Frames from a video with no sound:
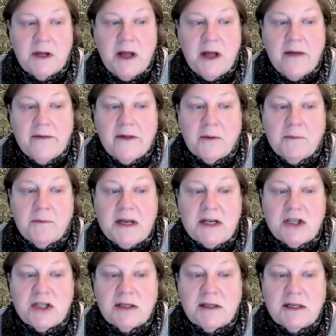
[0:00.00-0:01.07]
Their
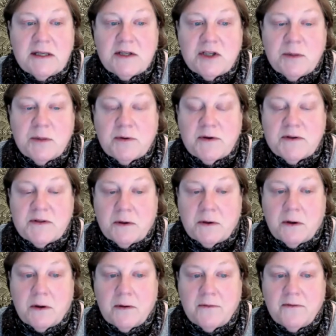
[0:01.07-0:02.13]
mission is to
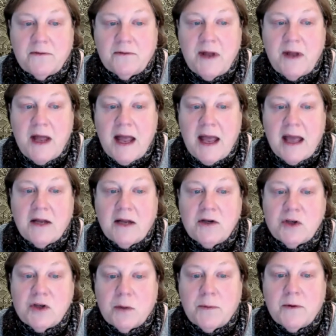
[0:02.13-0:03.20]
preserve and
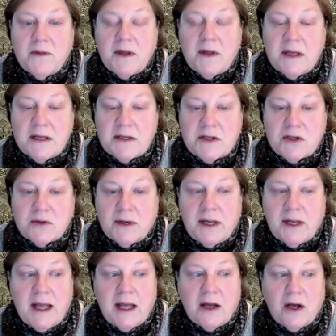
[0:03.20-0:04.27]
interpret the
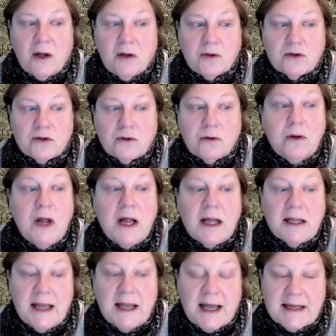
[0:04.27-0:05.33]
history and cultural
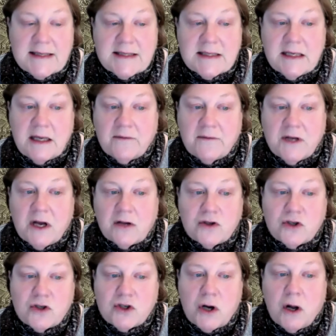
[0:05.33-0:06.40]
legacy of Dr.
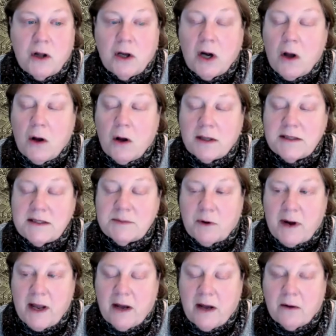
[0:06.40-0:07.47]
Charlotte Hawkins
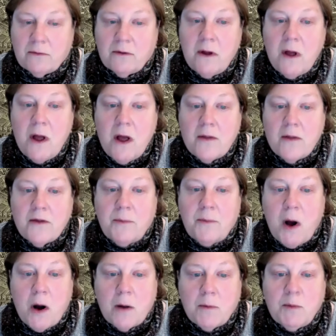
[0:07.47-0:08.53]
Brown, the
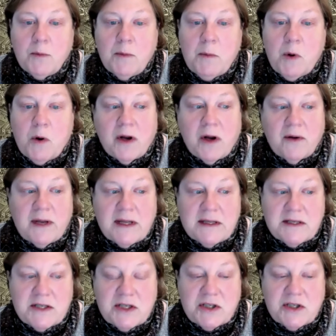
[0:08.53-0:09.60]
Palmer Memorial
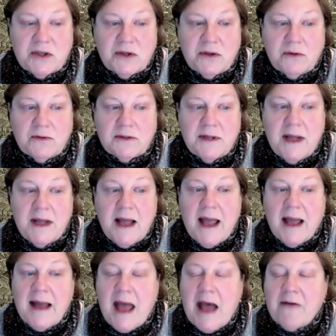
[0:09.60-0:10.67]
Institute,
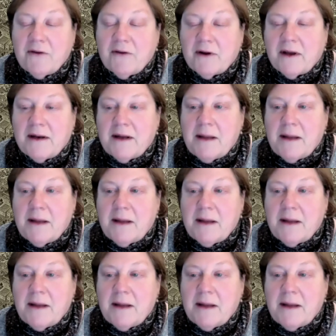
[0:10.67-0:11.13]
and African